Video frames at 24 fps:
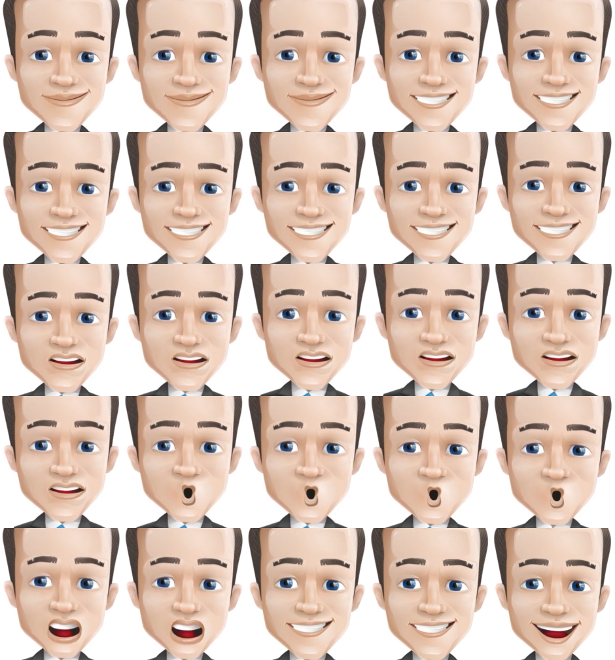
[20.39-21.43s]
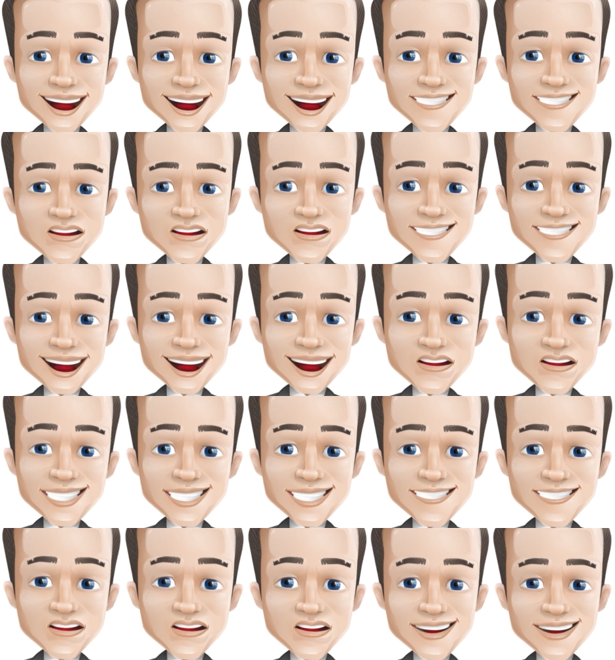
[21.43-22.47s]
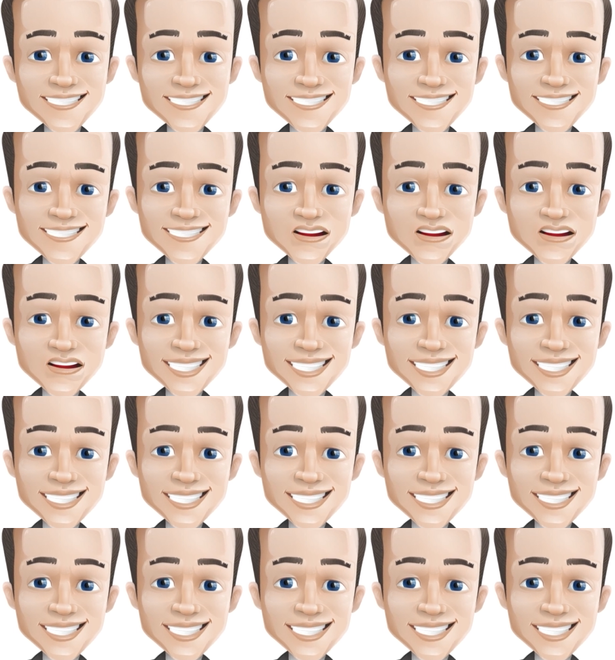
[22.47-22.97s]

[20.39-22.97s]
Scalping requires a trader to have a strict